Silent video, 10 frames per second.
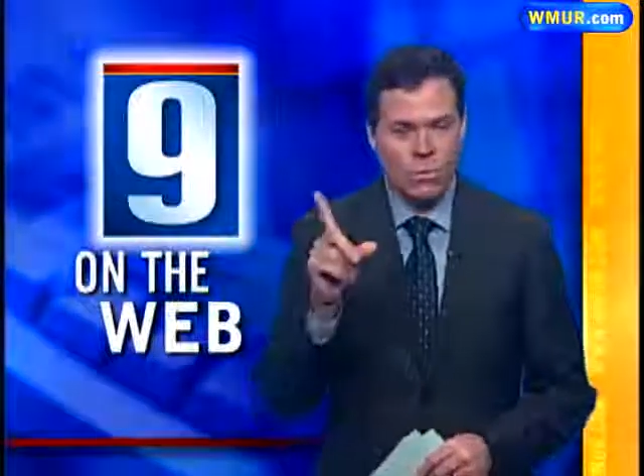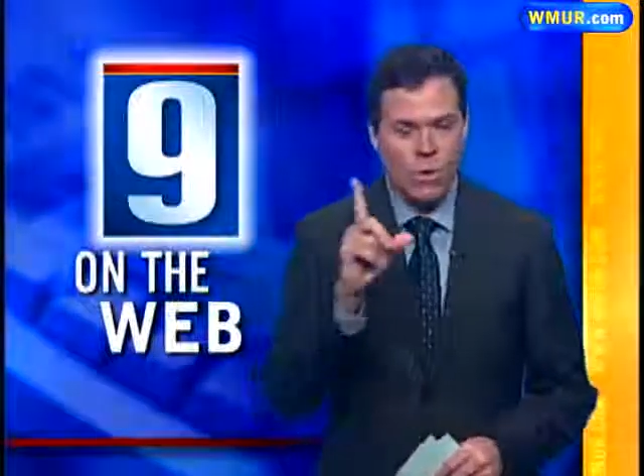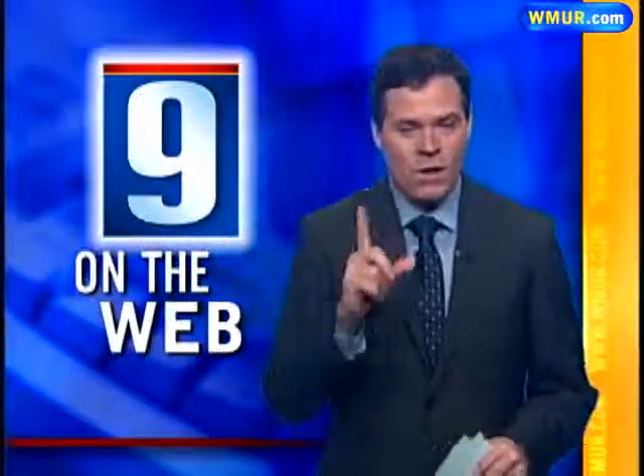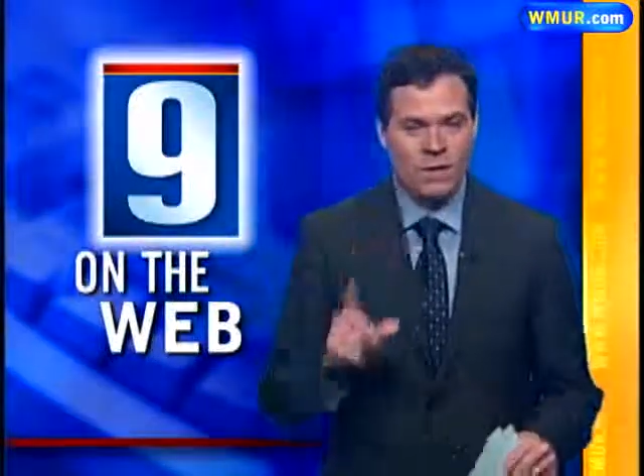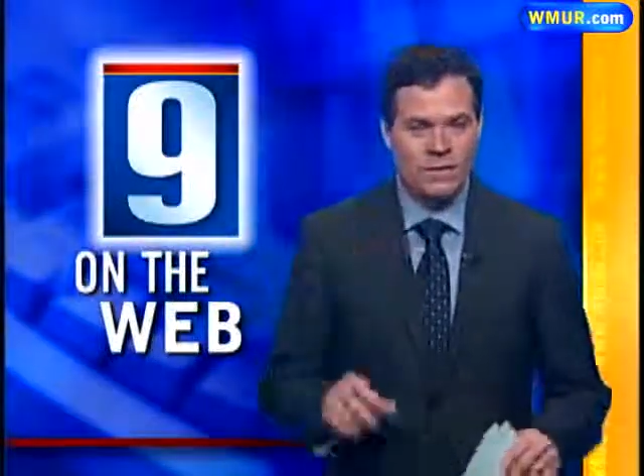
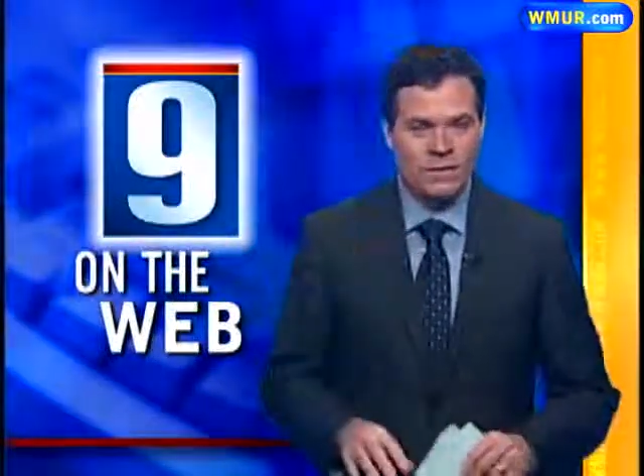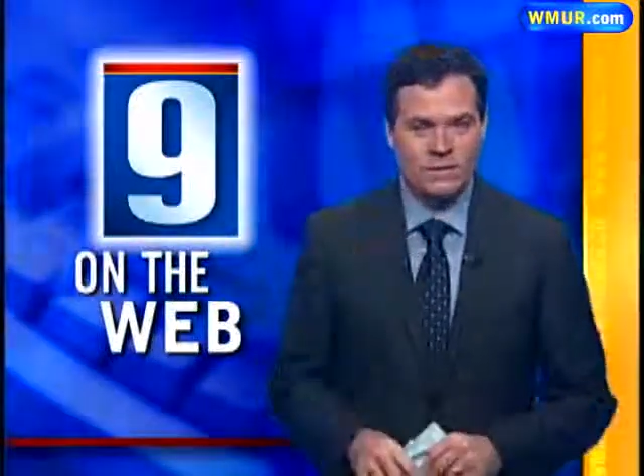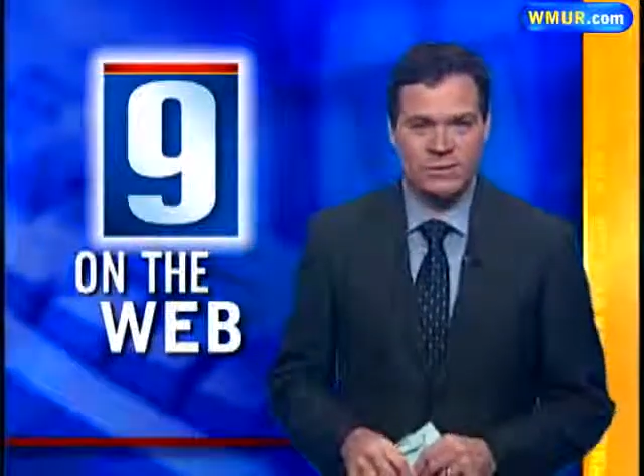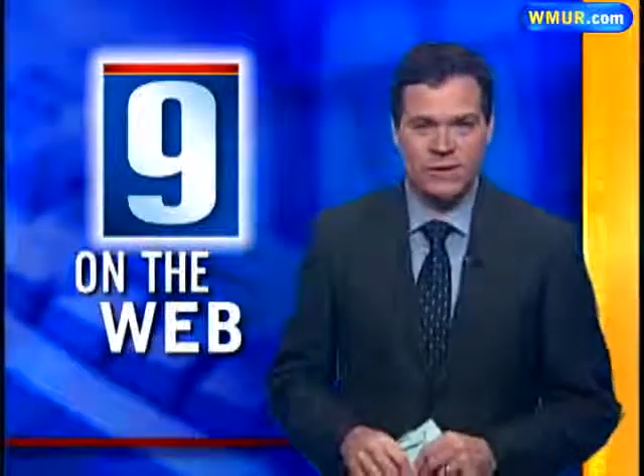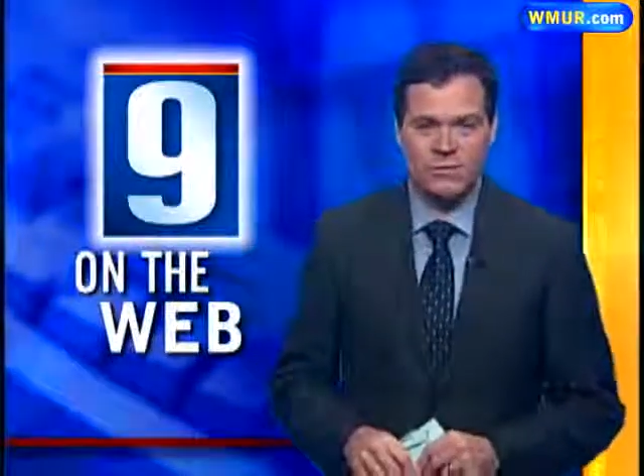1
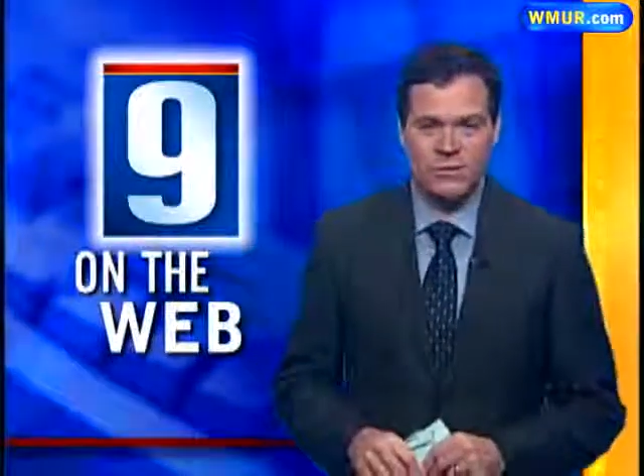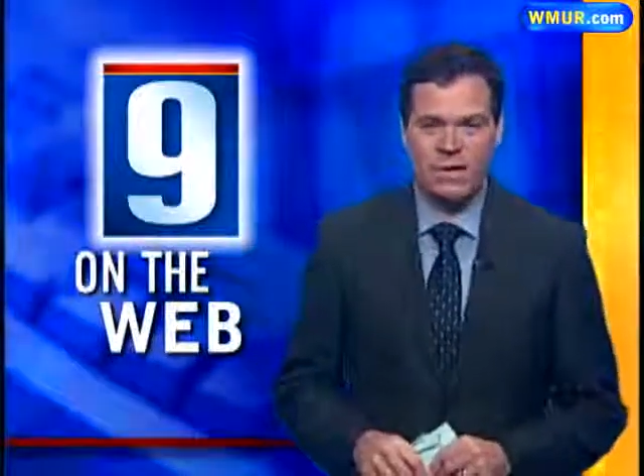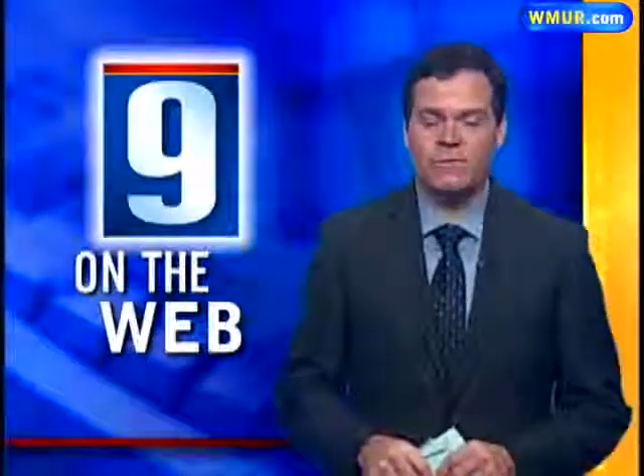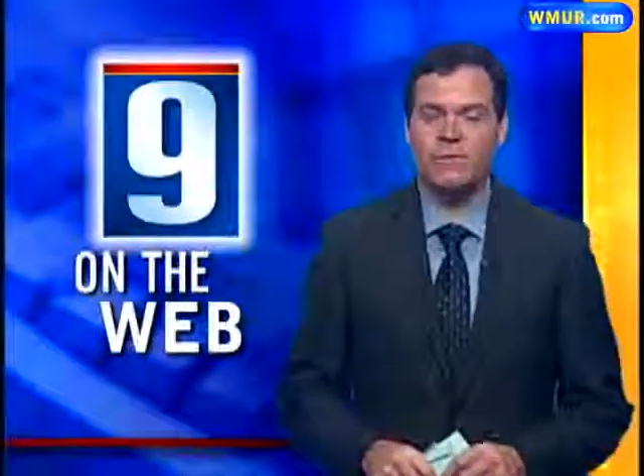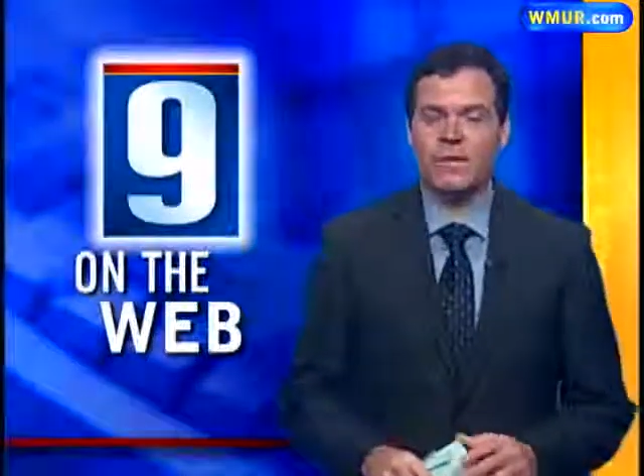this afternoon.
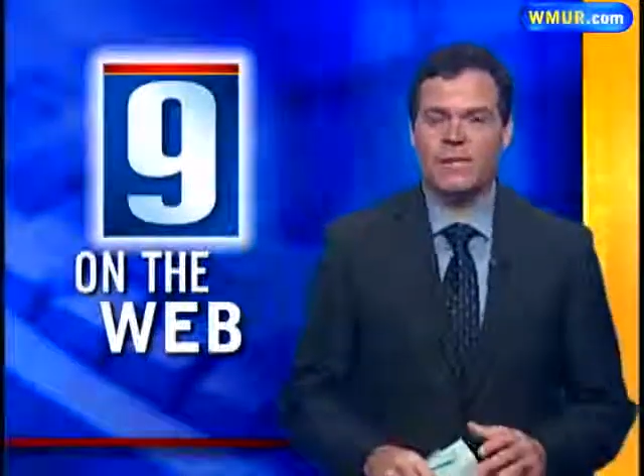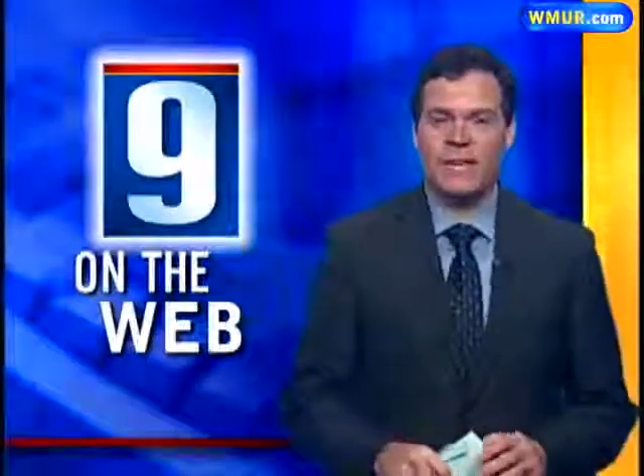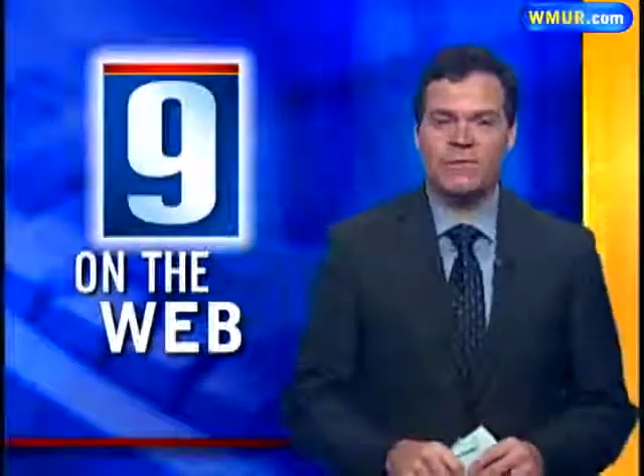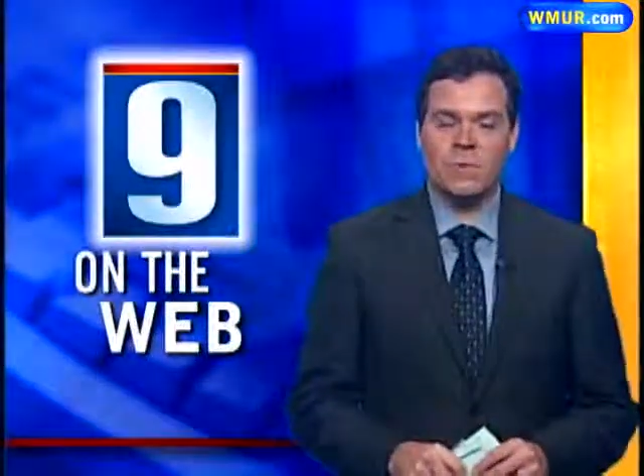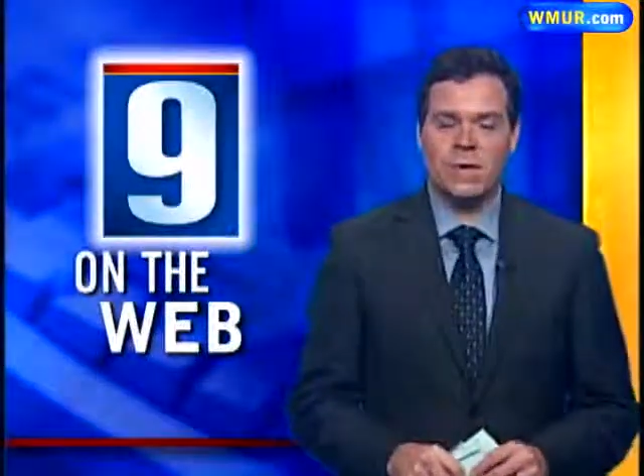Have a great day,
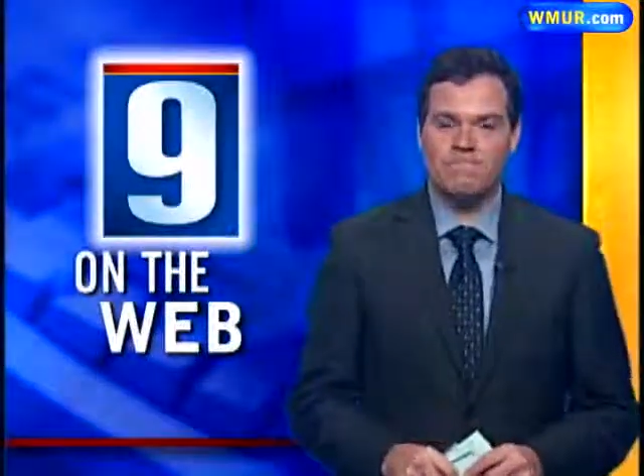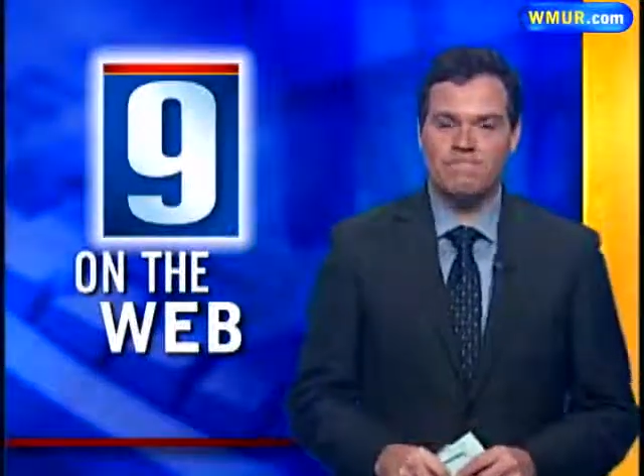everybody.